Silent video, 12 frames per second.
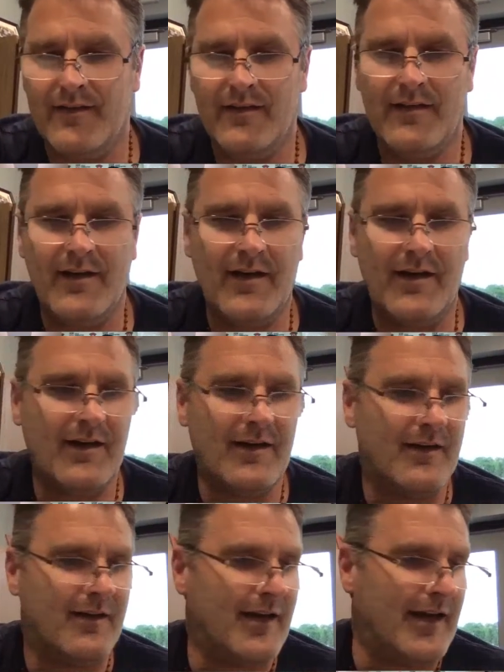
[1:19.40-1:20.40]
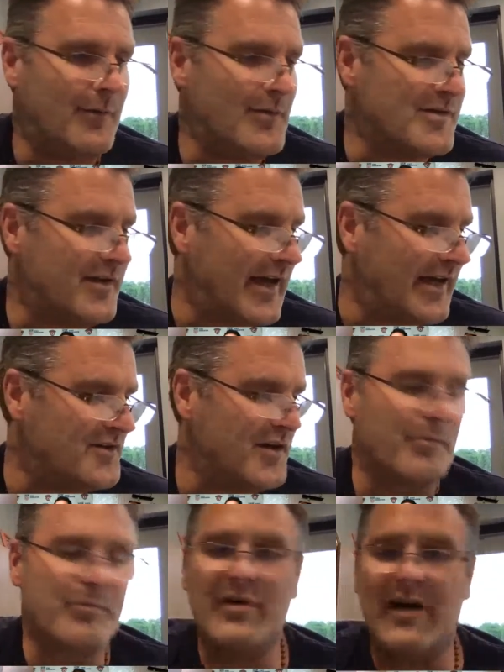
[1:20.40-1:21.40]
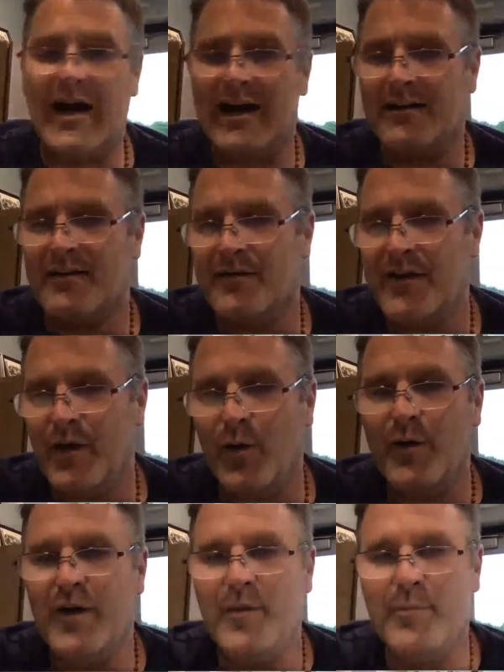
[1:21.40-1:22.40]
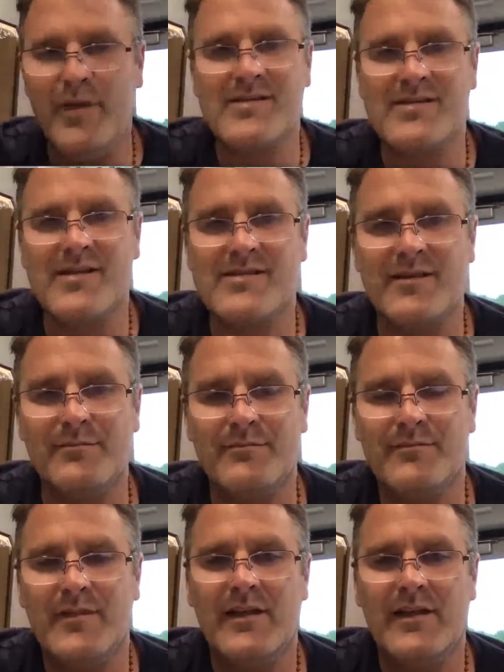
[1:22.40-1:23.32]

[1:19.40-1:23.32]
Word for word: Uh, I was actually a product of the ODP system,